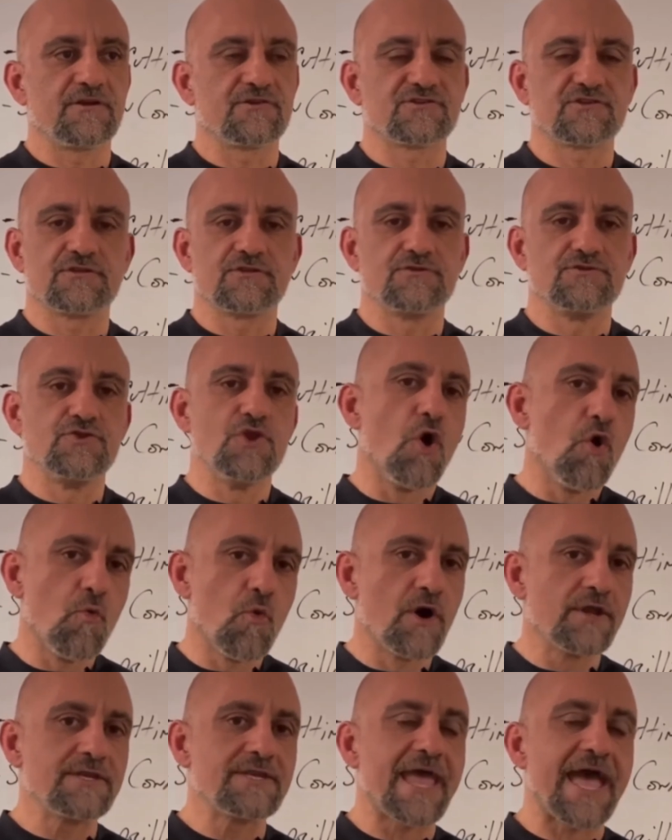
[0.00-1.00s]
no
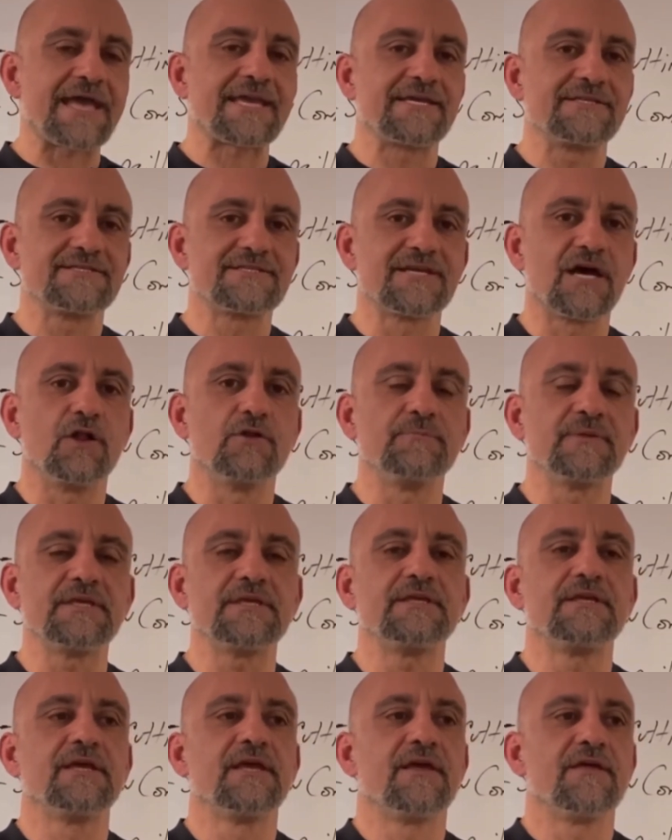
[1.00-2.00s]
one that can tell me
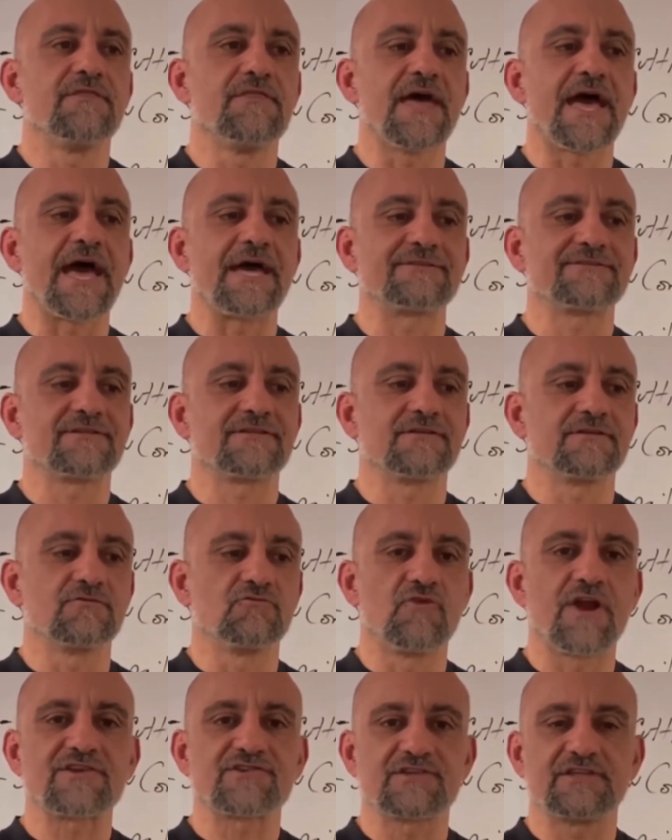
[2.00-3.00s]
that
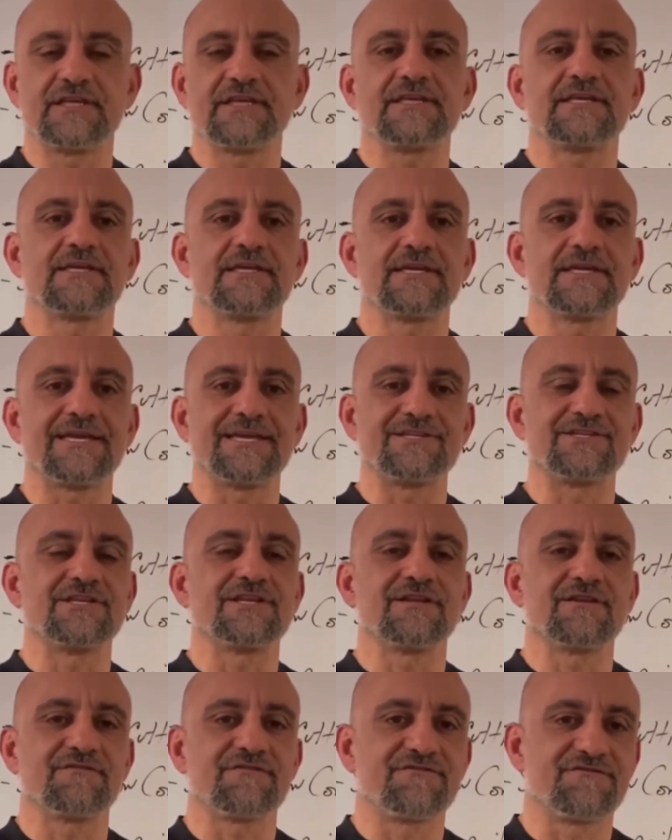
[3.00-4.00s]
wrestling isn't an
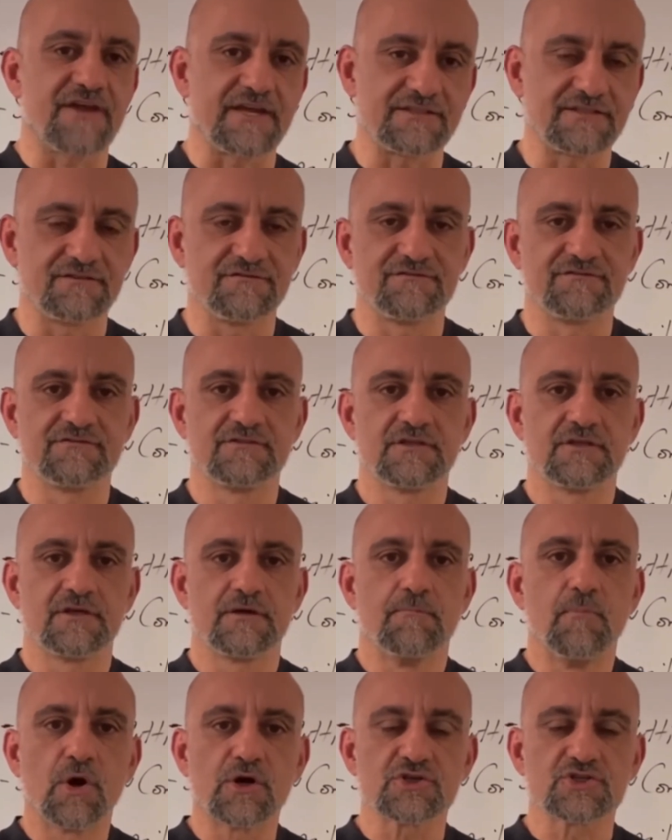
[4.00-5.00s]
effective
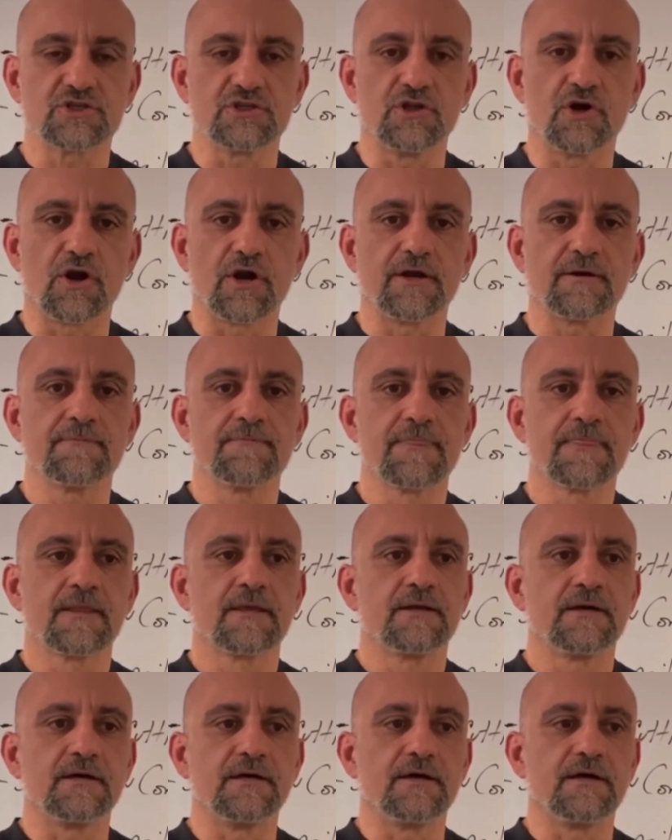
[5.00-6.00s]
martial art
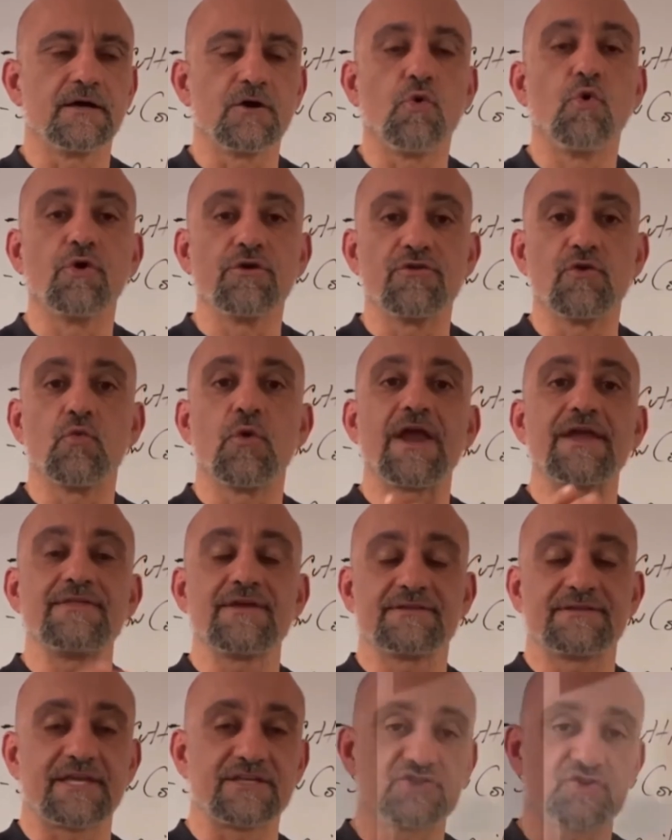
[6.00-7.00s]
or the way that
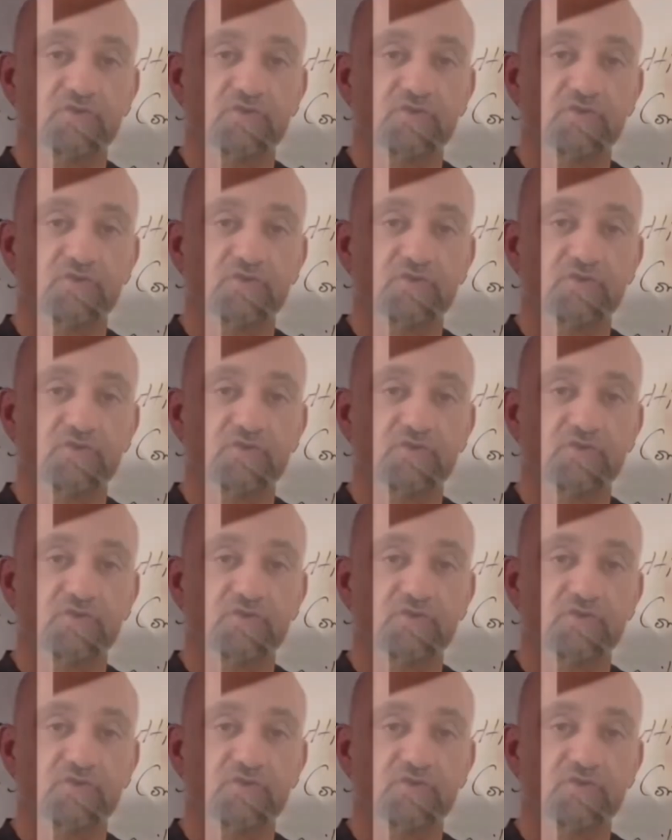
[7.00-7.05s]
they train.